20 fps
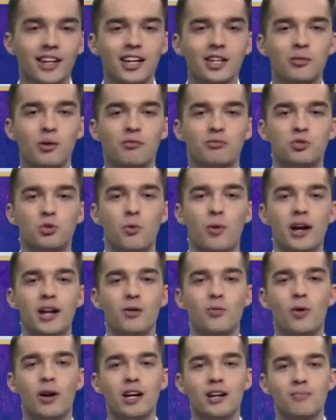Lake. We have
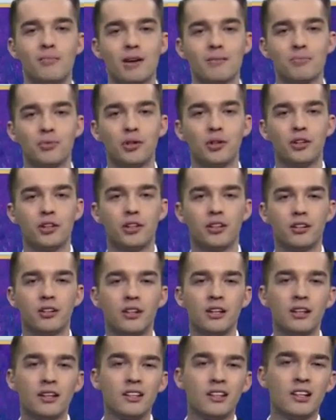21 in
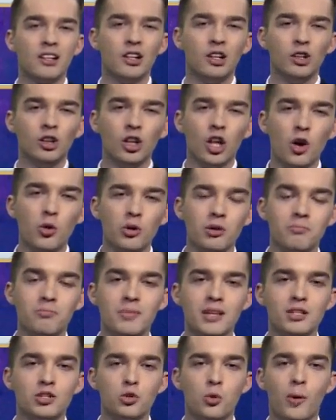Montpelier, low to
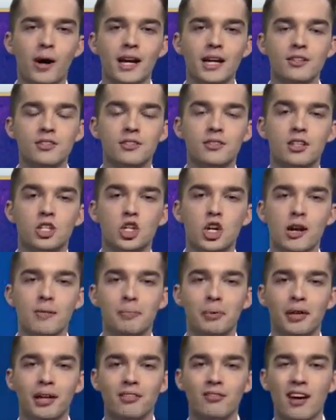mid-20s in the
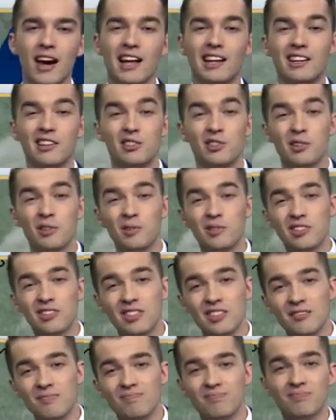Champlain Valley. So
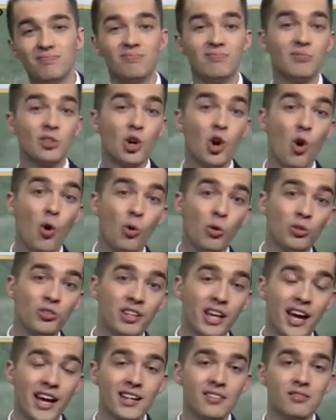it's a cold
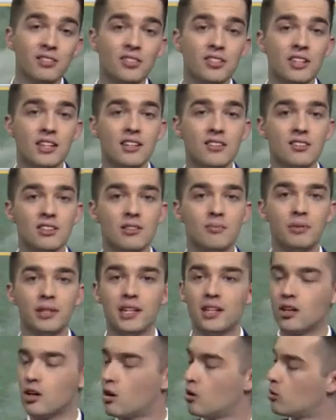night,
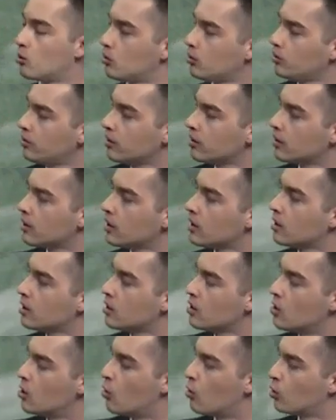seasonably cold,
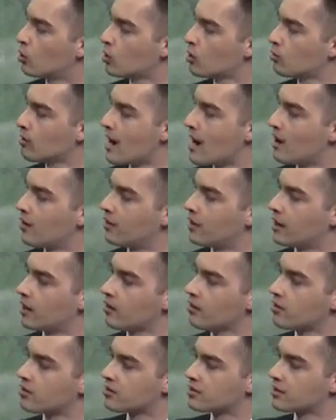or around
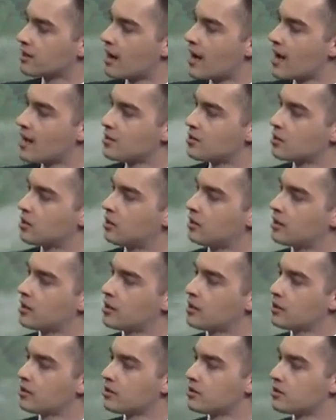there. The sky's
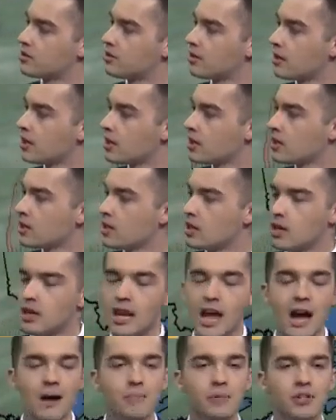clear, there's
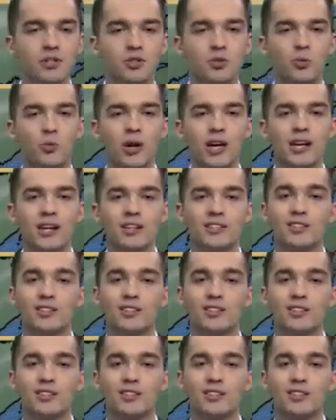not much wind.